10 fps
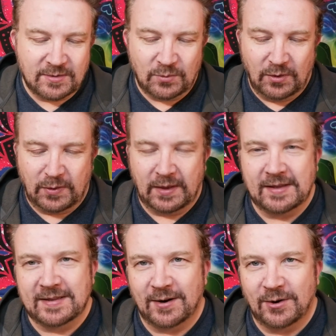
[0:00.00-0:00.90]
is one of the
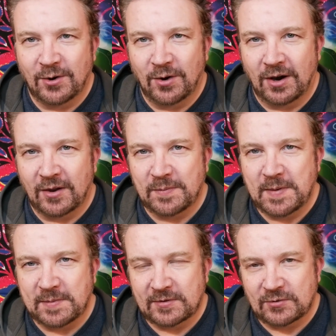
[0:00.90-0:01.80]
things that I know a lot of
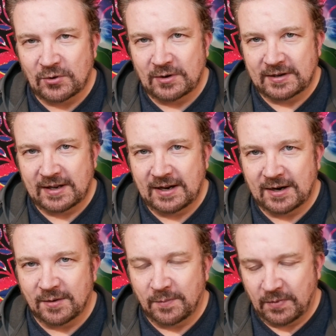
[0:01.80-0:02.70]
people struggle to
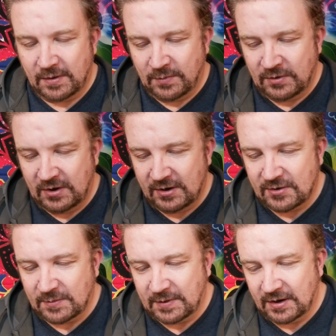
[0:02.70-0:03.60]
hear when you hear
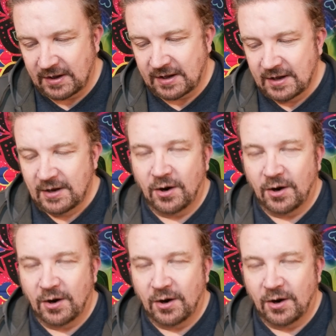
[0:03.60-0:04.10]
something like,